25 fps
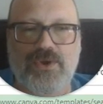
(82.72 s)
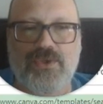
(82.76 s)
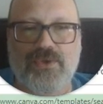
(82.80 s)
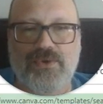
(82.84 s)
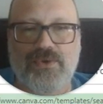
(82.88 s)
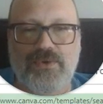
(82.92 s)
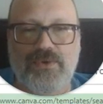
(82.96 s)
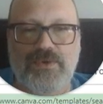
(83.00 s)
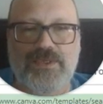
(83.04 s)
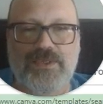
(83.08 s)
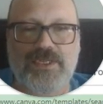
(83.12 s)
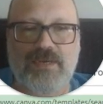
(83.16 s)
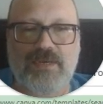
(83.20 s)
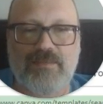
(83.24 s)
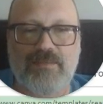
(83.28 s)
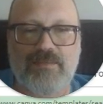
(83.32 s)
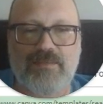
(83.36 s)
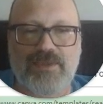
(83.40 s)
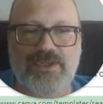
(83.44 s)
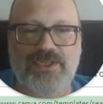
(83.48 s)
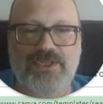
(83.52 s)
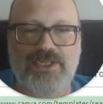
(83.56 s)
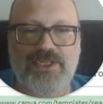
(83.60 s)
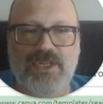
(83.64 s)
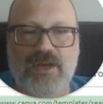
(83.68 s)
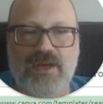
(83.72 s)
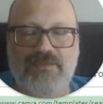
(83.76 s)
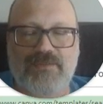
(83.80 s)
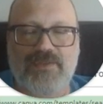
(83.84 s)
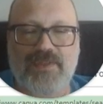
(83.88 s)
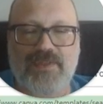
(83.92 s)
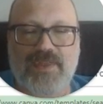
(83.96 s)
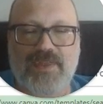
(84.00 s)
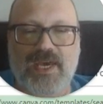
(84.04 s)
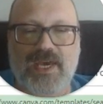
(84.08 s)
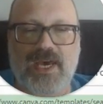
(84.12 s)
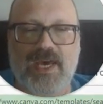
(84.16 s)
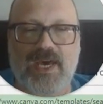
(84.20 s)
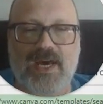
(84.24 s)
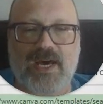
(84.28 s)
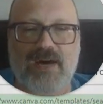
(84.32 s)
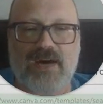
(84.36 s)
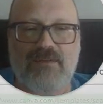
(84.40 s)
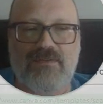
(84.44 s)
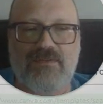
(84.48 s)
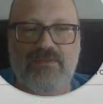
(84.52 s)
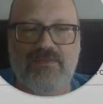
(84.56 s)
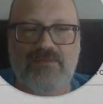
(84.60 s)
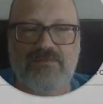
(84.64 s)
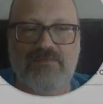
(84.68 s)
through some of the stuff that they
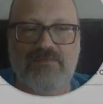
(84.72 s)
have,